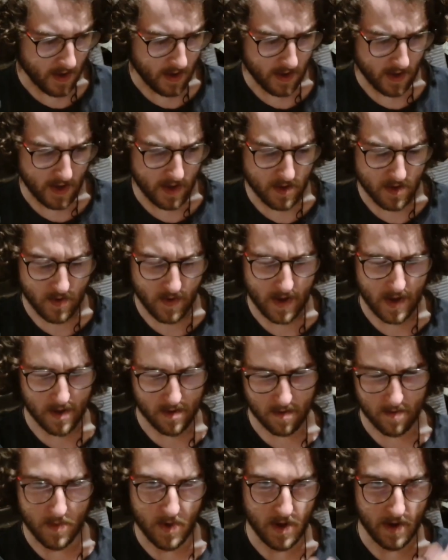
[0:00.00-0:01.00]
He still had
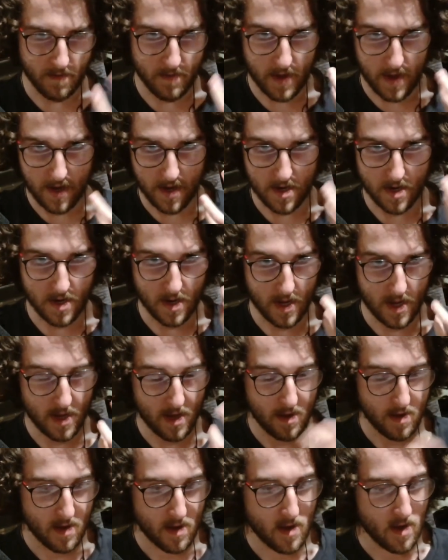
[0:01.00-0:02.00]
some kind of kitteny
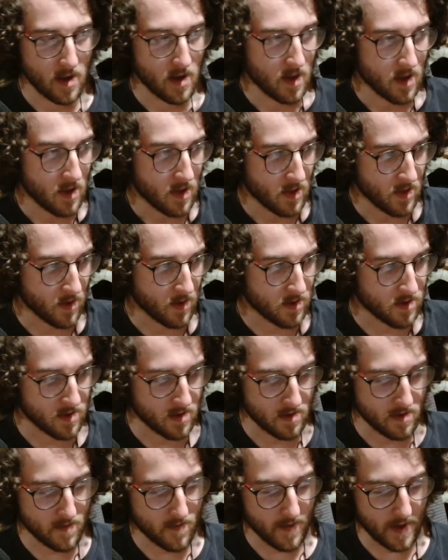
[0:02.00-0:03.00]
looks in
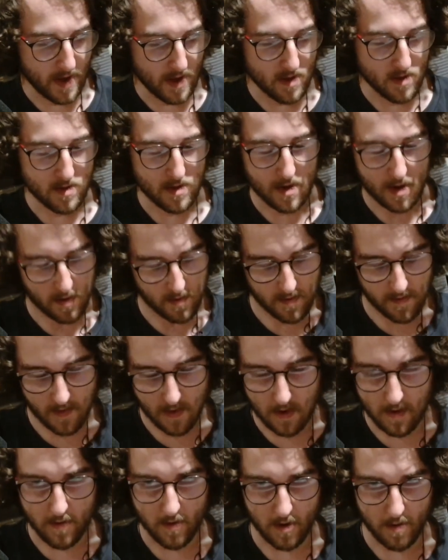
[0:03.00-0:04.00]
his face, and he was
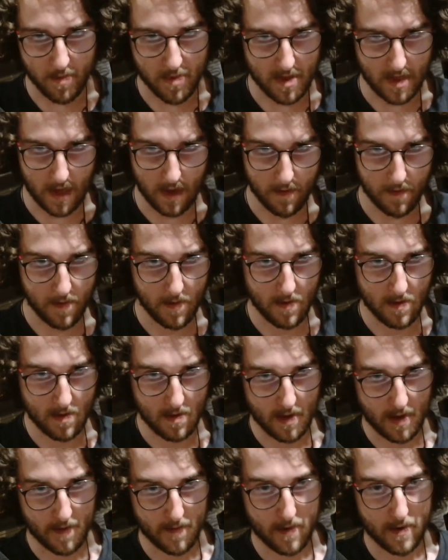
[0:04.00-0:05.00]
very, very playful
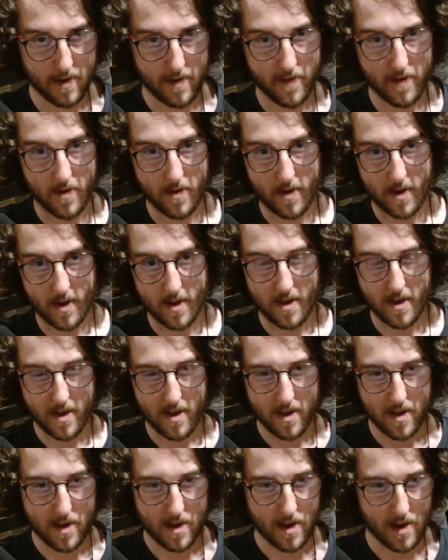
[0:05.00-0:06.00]
and very, very
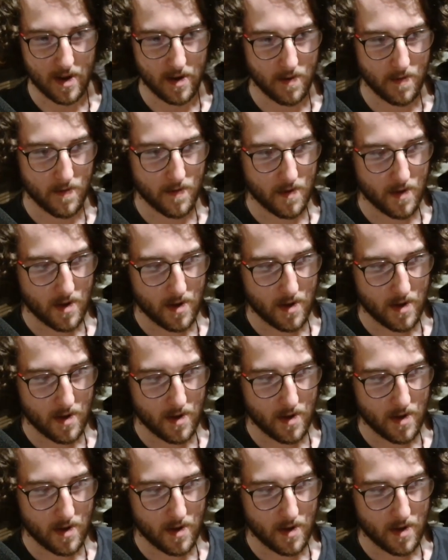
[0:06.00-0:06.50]
kind of